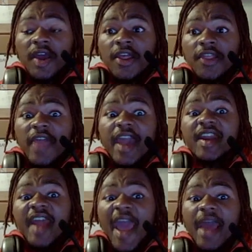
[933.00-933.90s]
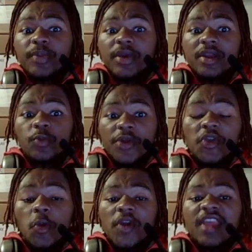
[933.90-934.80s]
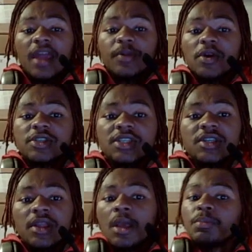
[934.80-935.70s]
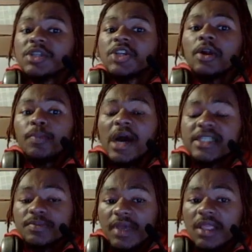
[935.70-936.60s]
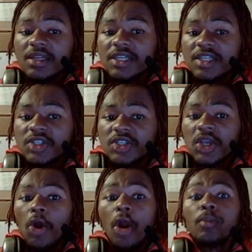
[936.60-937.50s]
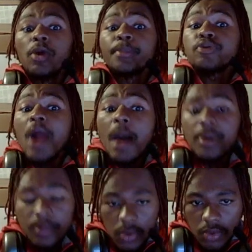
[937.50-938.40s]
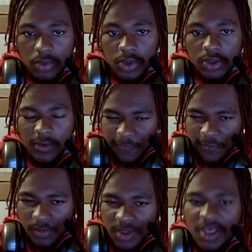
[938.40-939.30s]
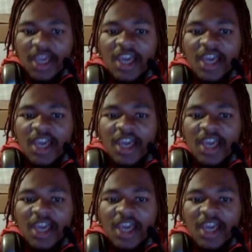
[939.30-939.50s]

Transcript: that could happen with you and that person, but certain possibilities are more probable. You feel me?